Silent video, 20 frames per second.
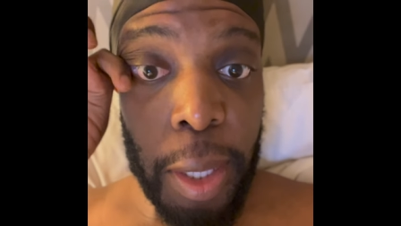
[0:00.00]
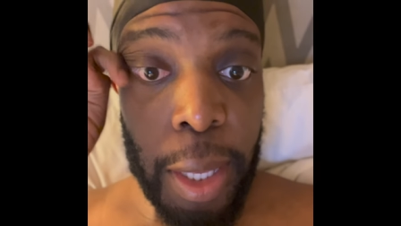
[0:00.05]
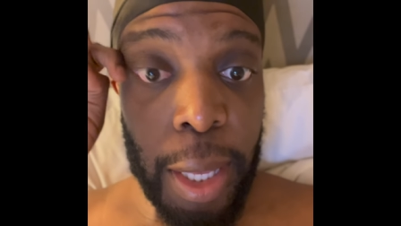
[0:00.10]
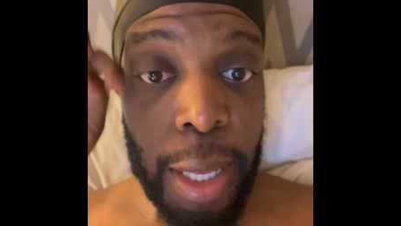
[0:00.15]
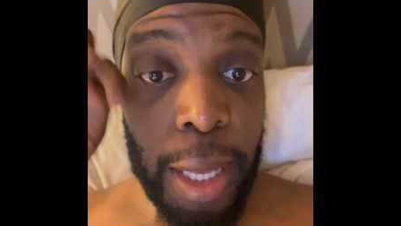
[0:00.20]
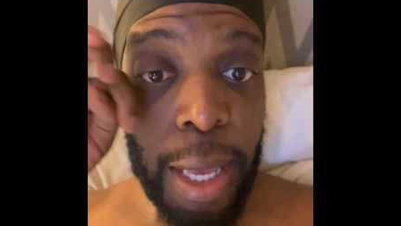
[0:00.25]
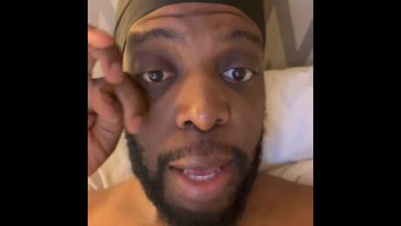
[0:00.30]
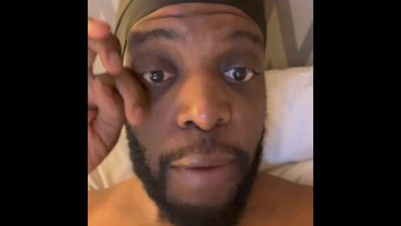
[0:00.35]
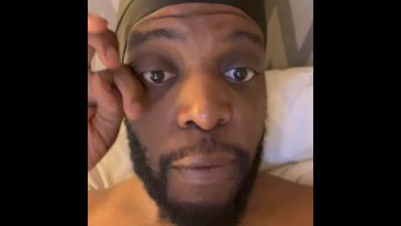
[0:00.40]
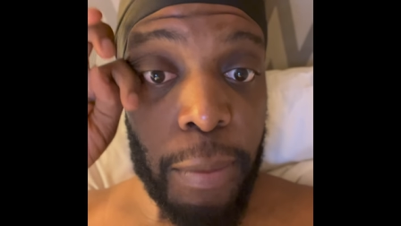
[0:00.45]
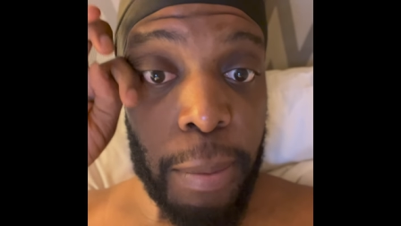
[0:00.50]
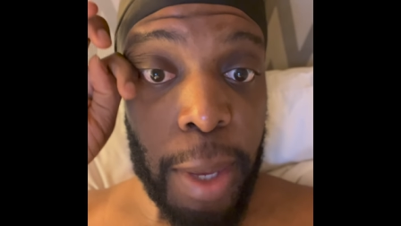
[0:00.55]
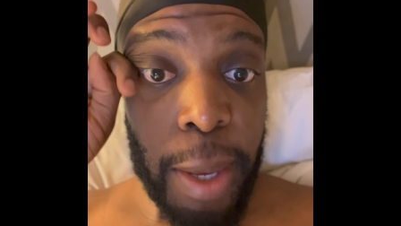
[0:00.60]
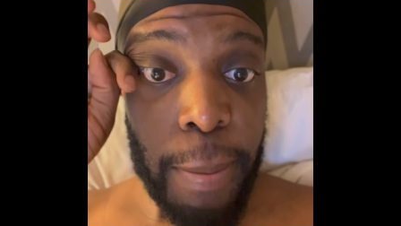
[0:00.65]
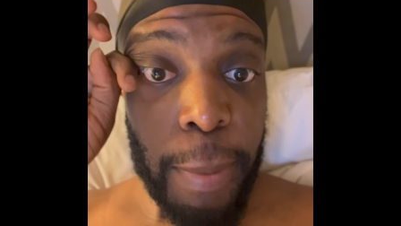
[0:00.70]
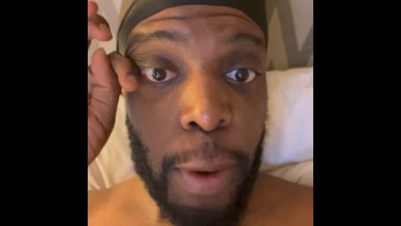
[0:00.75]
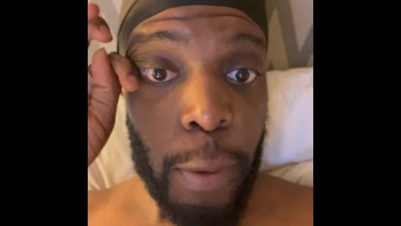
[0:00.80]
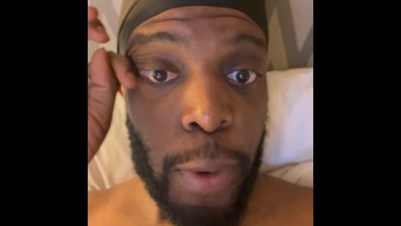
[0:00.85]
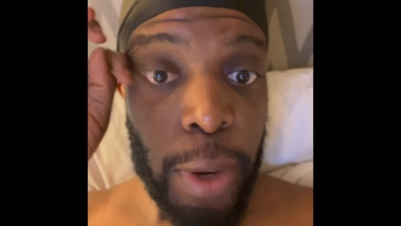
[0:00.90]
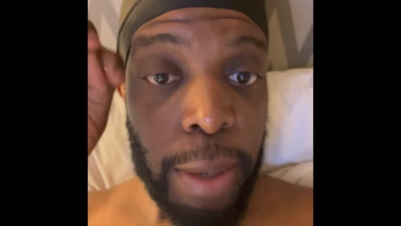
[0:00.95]
I haven't made
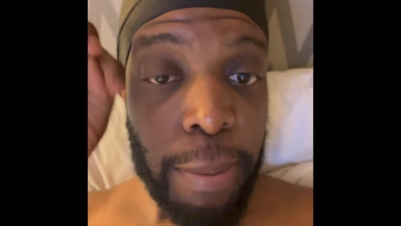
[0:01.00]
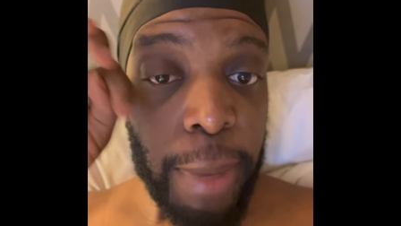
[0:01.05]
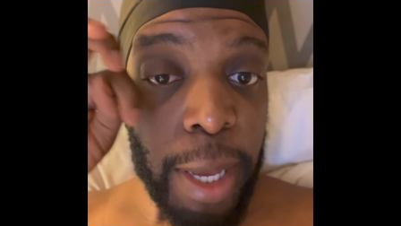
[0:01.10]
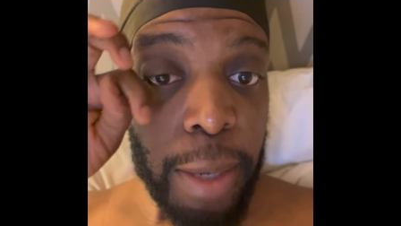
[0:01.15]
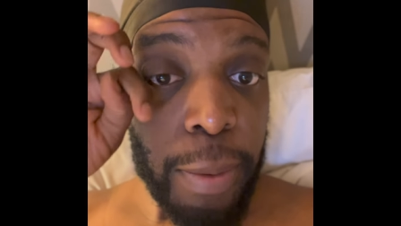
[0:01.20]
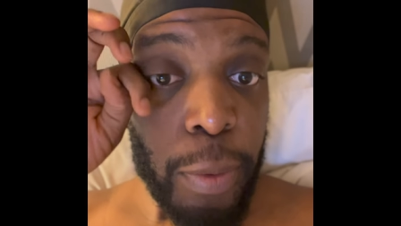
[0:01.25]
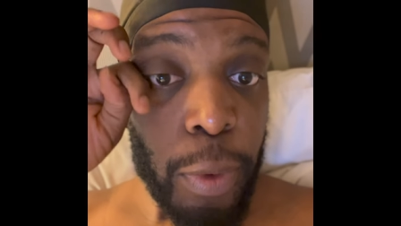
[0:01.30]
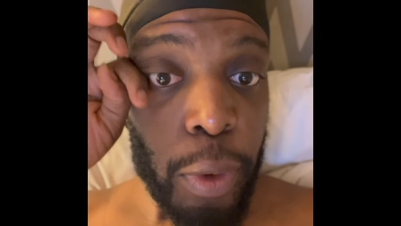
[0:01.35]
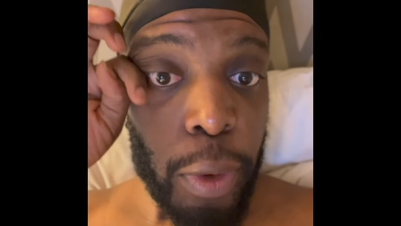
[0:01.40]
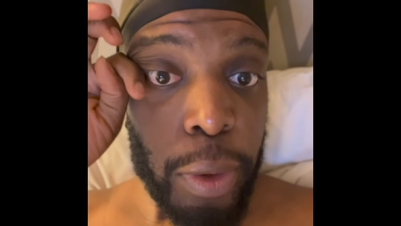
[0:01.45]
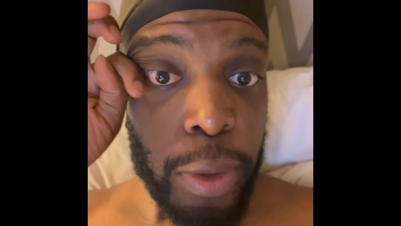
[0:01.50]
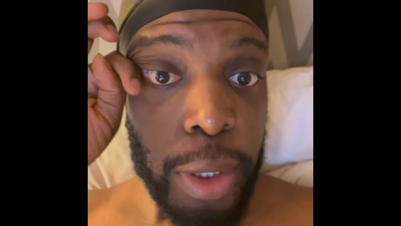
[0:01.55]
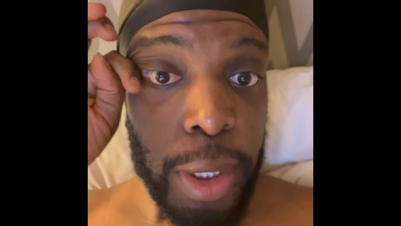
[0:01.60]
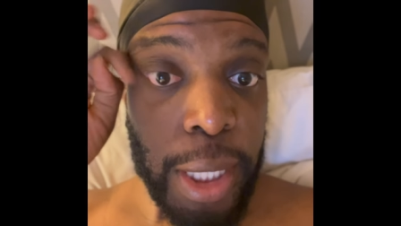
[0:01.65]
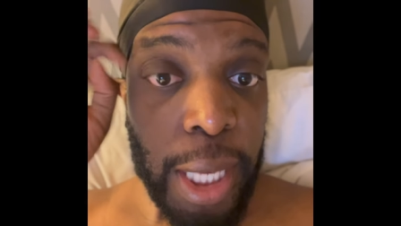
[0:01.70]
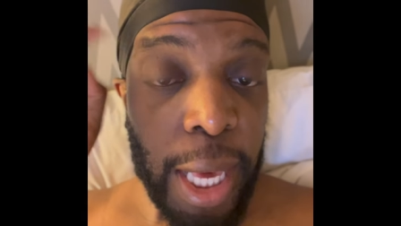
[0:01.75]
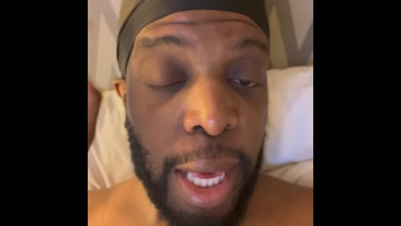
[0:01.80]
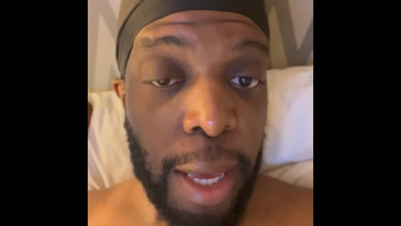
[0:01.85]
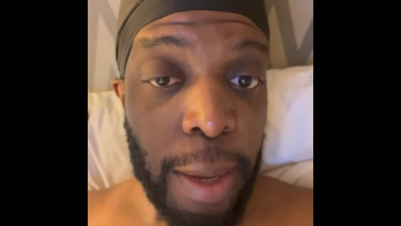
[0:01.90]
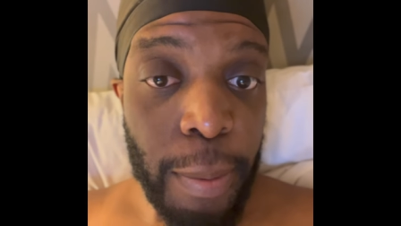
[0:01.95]
my way to Matamoros
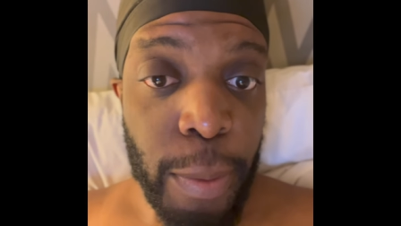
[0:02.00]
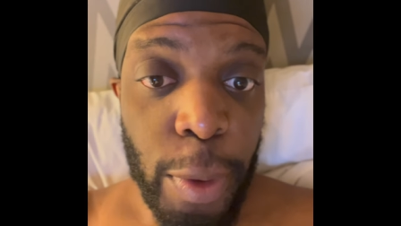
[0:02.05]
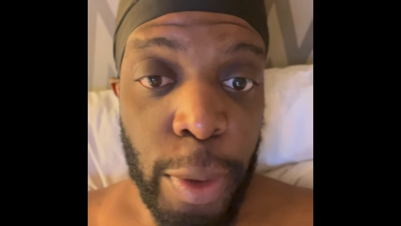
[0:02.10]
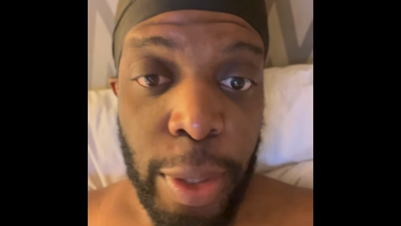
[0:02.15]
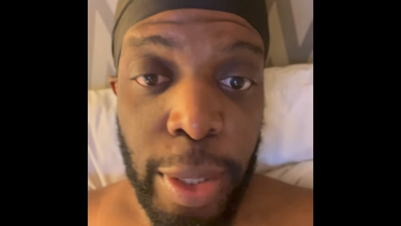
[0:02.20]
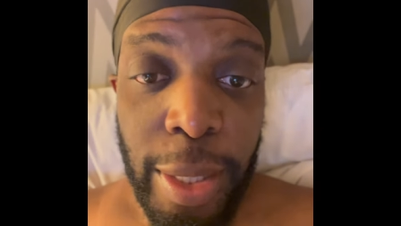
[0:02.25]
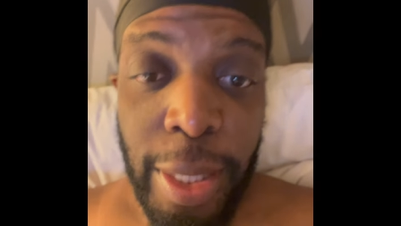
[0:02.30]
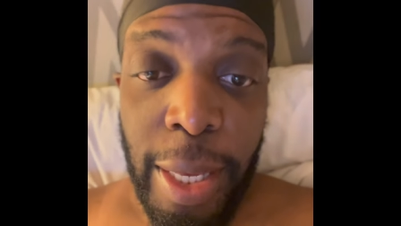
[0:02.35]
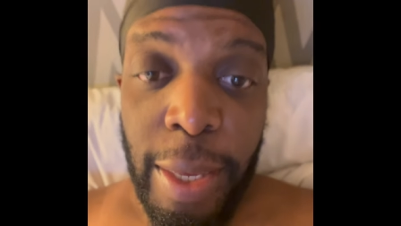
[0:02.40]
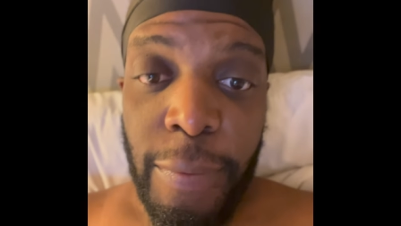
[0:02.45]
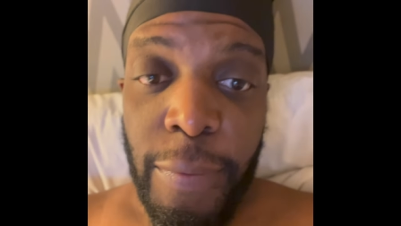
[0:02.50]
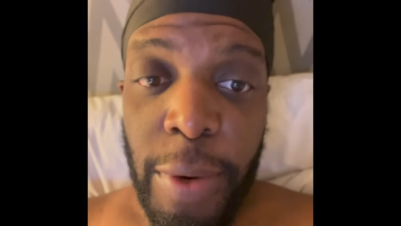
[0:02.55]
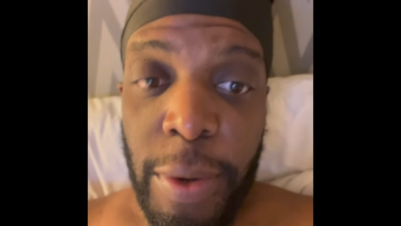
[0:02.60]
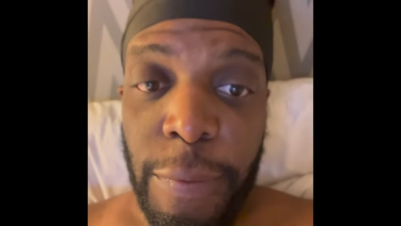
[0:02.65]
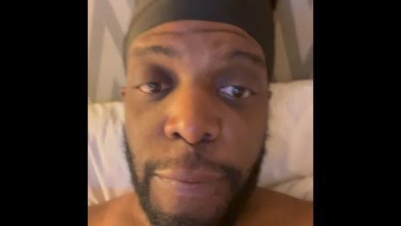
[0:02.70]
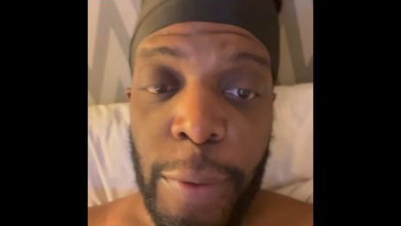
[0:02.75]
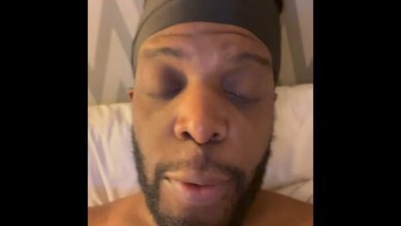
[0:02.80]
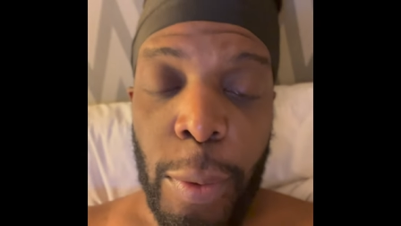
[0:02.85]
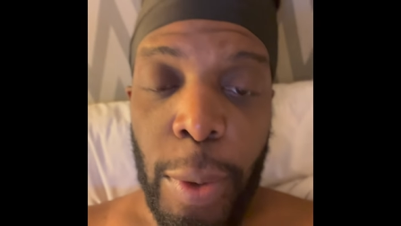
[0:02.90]
yet. I'm going to leave in a few